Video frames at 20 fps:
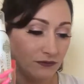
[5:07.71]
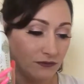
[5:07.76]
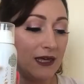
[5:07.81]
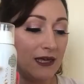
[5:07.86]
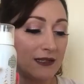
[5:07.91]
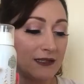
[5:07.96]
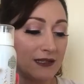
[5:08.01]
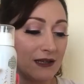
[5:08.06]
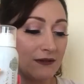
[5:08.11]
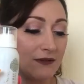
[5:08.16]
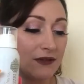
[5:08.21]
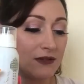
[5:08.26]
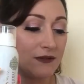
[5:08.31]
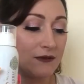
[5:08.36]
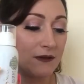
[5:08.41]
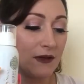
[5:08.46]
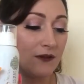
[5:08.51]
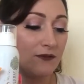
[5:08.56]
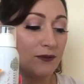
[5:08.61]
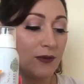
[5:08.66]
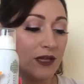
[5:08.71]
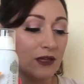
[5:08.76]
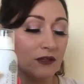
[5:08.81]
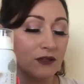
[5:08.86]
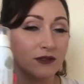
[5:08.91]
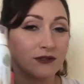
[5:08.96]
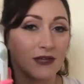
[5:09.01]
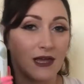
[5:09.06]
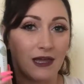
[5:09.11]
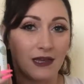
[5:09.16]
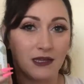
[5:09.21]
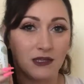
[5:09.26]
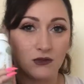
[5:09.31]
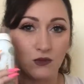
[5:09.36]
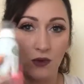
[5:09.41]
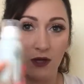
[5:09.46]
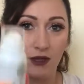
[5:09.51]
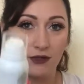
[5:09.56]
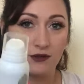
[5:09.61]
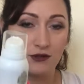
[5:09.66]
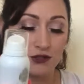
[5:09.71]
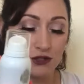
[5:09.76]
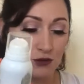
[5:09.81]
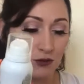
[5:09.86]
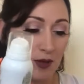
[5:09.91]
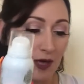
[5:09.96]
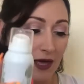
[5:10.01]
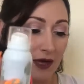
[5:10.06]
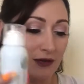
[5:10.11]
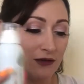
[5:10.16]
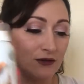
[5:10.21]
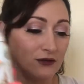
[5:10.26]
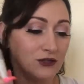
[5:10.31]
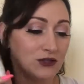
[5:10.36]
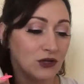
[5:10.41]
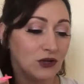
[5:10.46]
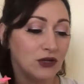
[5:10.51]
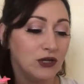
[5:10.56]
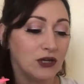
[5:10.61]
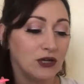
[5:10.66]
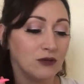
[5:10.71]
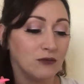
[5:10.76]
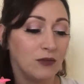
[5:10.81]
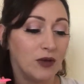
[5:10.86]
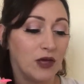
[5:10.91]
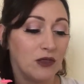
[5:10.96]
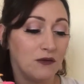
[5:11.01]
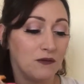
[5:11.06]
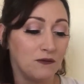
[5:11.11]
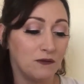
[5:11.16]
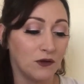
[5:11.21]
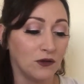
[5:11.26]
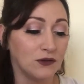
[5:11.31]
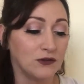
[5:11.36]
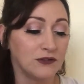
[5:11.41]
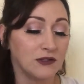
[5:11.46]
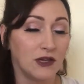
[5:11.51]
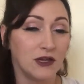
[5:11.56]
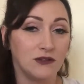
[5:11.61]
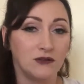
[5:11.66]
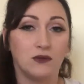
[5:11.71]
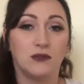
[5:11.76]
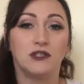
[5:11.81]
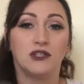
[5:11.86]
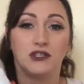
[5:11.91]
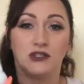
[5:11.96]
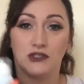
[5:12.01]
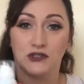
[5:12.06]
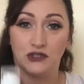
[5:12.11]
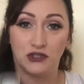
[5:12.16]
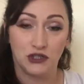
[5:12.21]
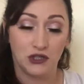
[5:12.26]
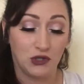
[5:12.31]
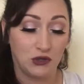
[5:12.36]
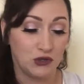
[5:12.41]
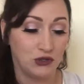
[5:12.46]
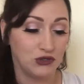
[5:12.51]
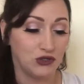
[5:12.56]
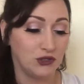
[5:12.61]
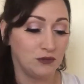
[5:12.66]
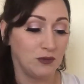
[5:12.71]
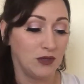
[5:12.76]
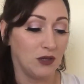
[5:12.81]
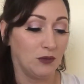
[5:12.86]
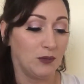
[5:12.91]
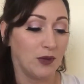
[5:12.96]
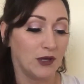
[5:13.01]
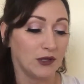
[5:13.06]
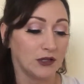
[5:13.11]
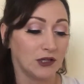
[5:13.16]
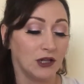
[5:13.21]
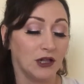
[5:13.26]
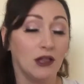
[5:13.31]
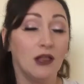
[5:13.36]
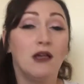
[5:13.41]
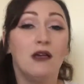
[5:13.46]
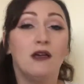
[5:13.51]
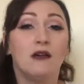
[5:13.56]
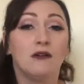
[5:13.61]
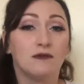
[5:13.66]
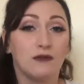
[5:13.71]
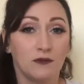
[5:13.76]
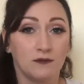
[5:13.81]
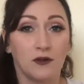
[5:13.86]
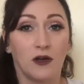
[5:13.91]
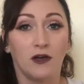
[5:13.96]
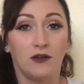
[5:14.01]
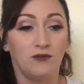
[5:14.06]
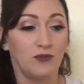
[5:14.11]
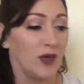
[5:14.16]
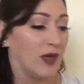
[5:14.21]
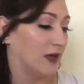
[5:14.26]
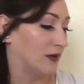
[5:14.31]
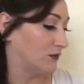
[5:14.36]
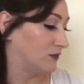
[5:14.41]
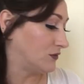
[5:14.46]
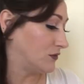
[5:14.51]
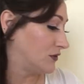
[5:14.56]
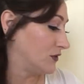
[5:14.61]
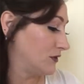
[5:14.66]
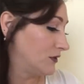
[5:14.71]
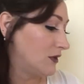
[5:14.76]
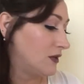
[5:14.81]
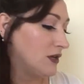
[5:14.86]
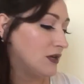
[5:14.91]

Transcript: It's 75ml and it's worth £2, or you can buy the full size, which is a 200ml bottle for £5.